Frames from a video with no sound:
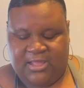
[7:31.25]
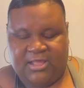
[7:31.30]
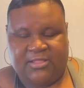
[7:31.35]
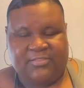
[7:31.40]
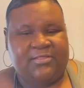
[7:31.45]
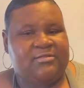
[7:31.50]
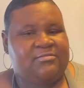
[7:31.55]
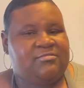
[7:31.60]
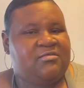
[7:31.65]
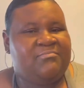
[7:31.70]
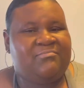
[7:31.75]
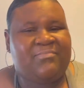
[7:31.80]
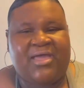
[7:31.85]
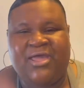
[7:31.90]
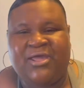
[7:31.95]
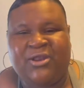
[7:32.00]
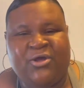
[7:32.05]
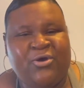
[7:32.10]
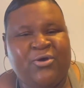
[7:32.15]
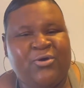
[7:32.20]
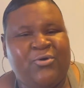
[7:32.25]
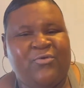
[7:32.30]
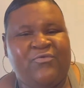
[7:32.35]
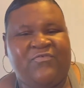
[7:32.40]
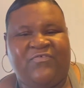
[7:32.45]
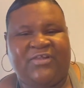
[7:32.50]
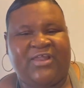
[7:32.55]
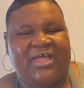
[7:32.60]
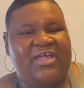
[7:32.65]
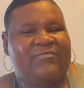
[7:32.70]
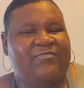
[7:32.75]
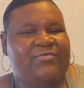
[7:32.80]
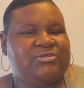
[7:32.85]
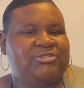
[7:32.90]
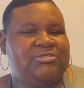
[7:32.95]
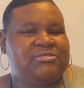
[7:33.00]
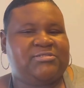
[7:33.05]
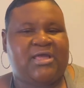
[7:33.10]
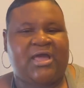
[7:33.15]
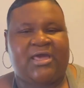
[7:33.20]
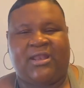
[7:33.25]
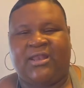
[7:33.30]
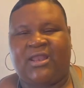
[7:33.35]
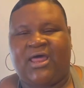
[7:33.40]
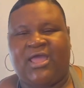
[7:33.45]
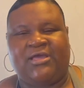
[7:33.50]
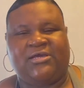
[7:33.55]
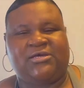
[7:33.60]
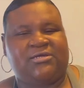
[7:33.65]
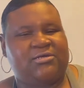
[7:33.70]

the tomato flavor is just kind of like